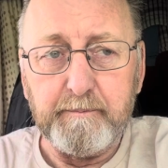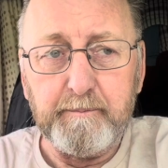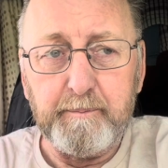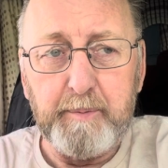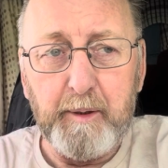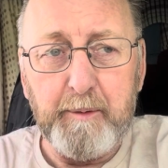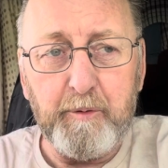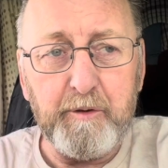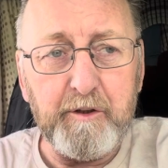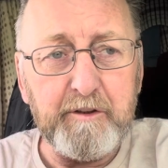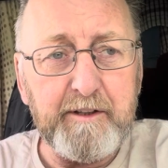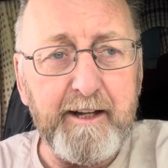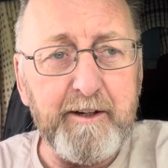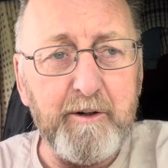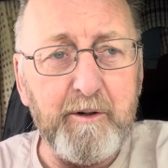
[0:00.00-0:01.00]
people that are
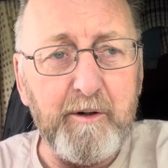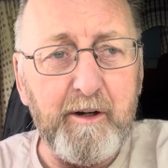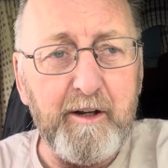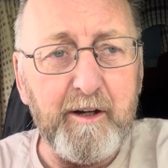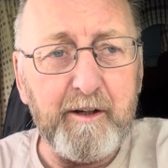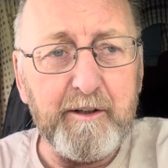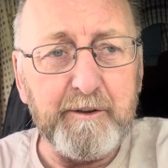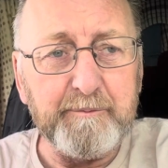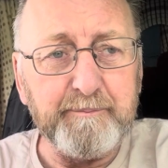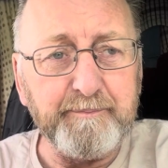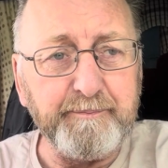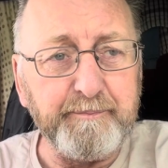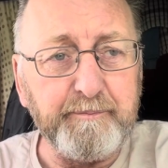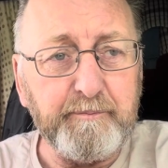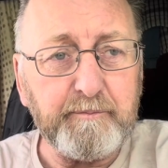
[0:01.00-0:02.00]
down on their luck,
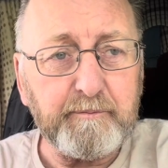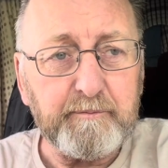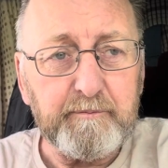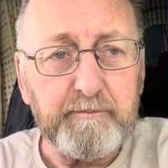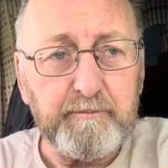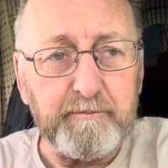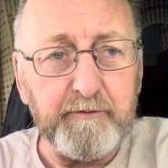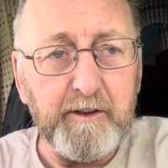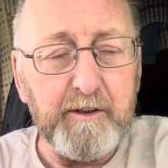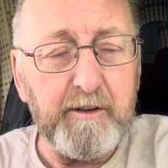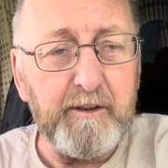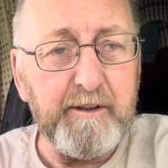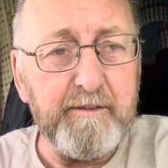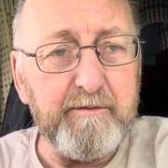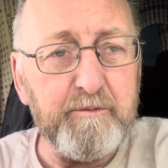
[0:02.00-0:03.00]

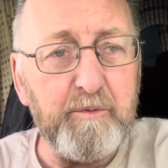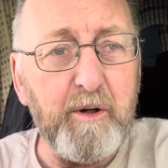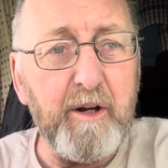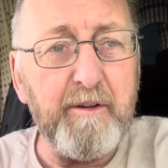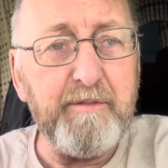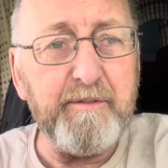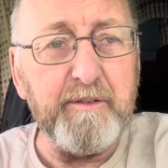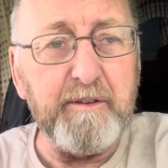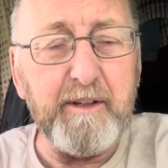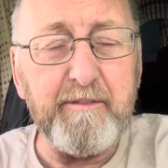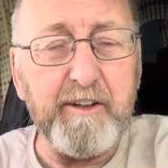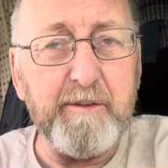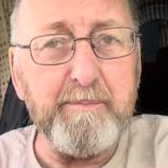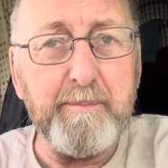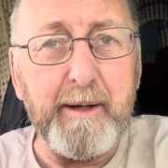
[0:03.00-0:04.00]
living rough and
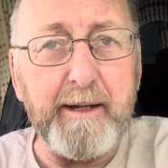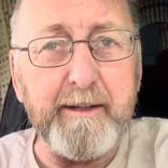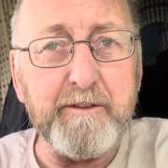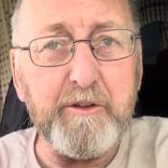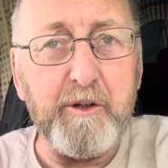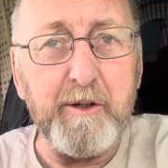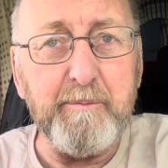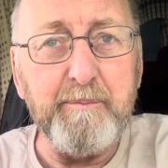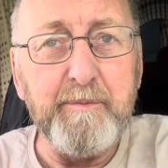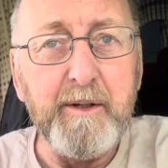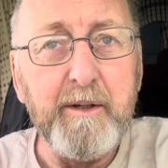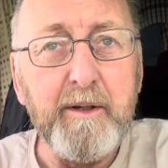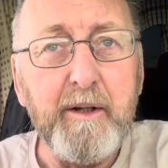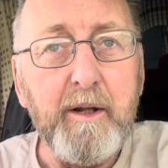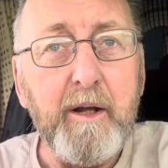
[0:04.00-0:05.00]
having a bad time,
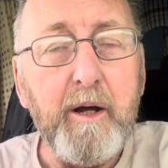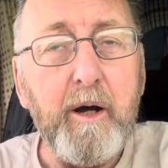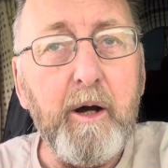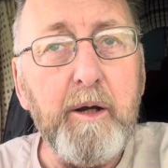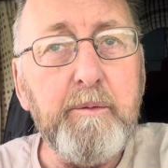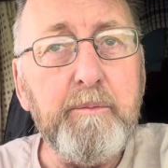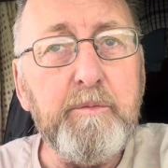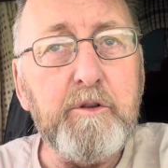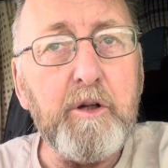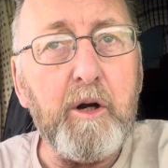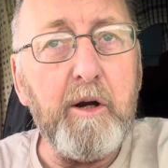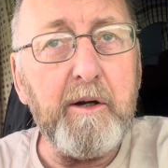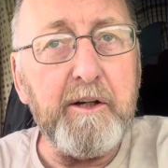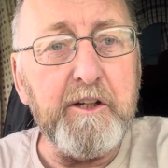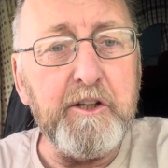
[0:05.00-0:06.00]
I'm
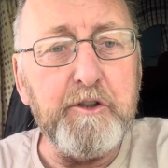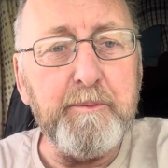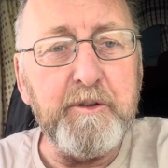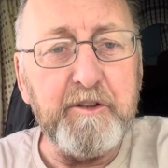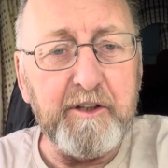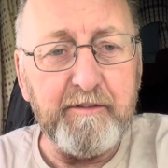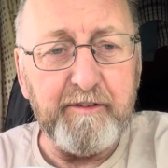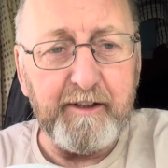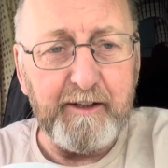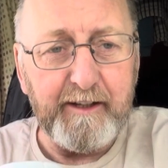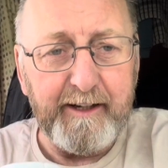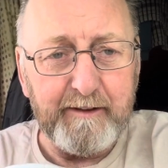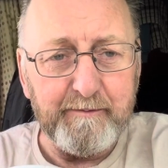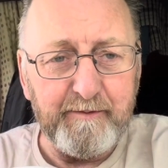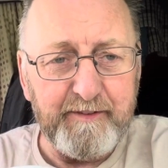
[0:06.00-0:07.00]
targeting
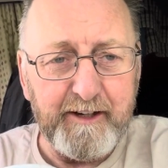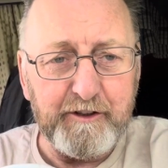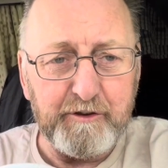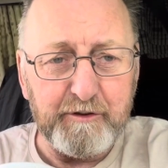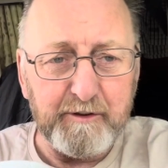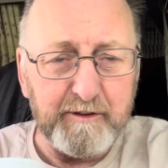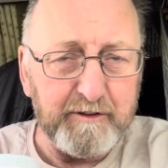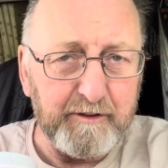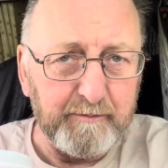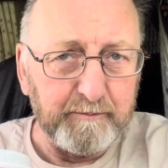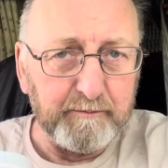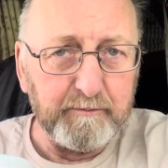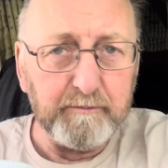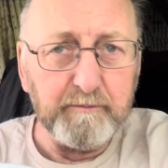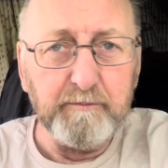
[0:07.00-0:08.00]
specifically veterans
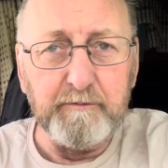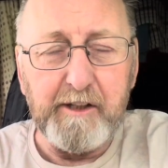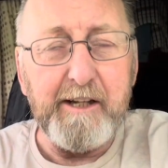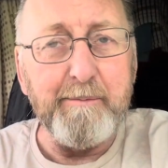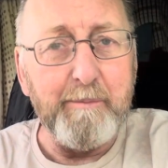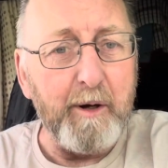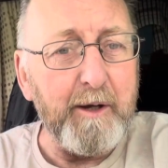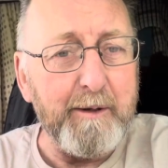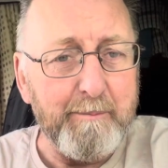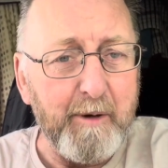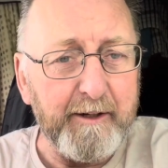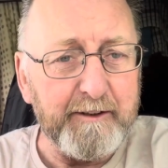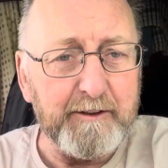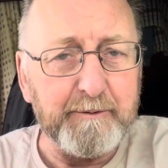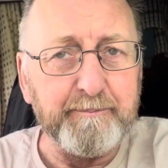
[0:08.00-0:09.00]
in my
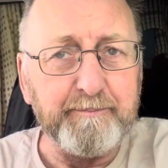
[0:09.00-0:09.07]
mind,